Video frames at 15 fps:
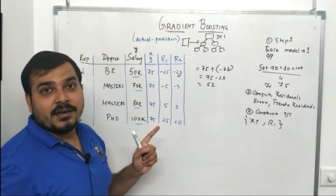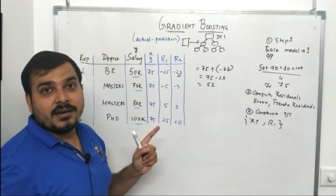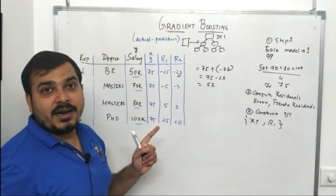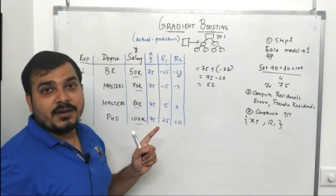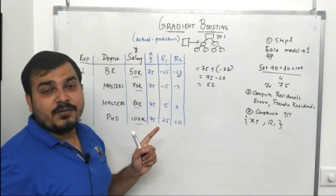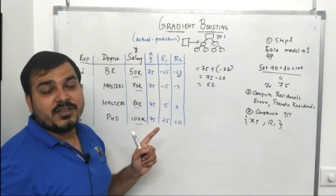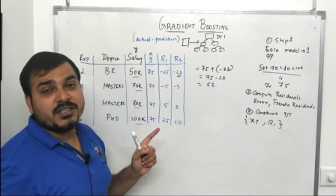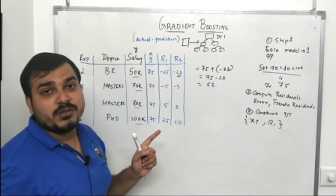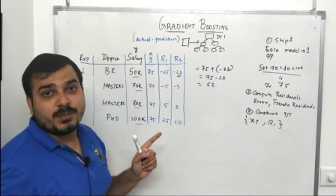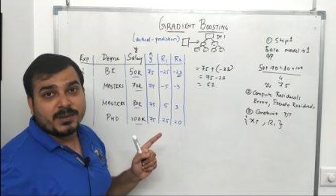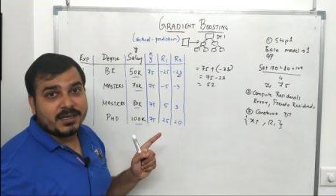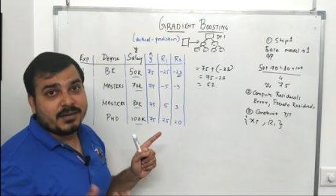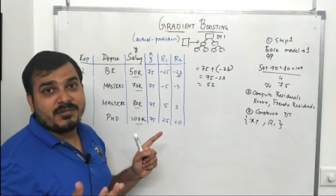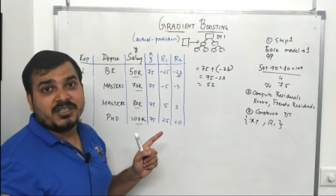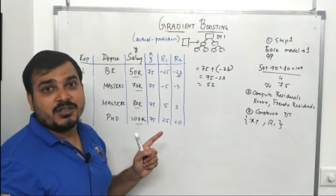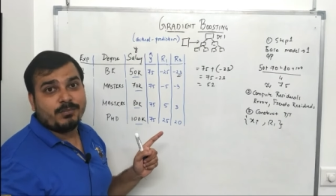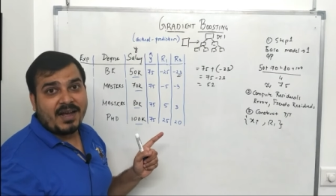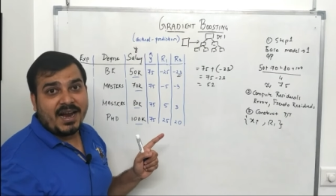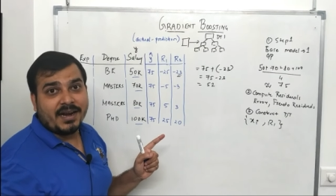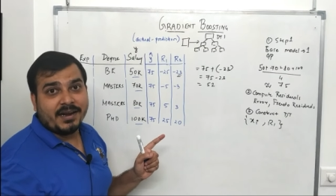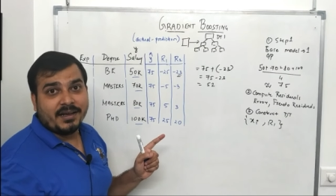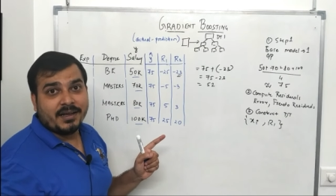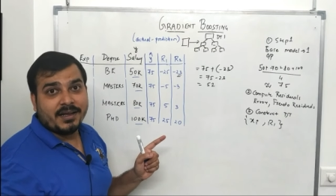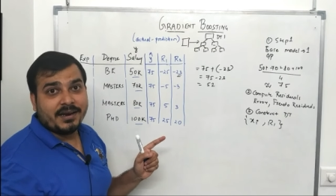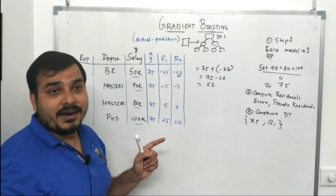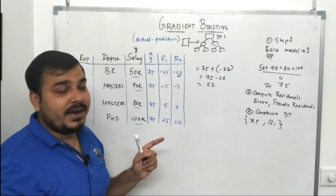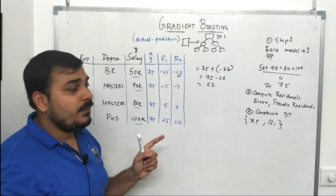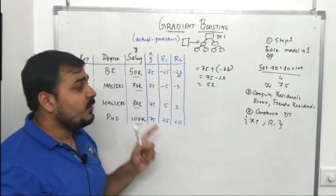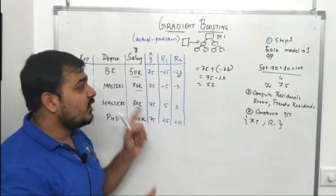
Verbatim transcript: Right, which is pretty much bad, right?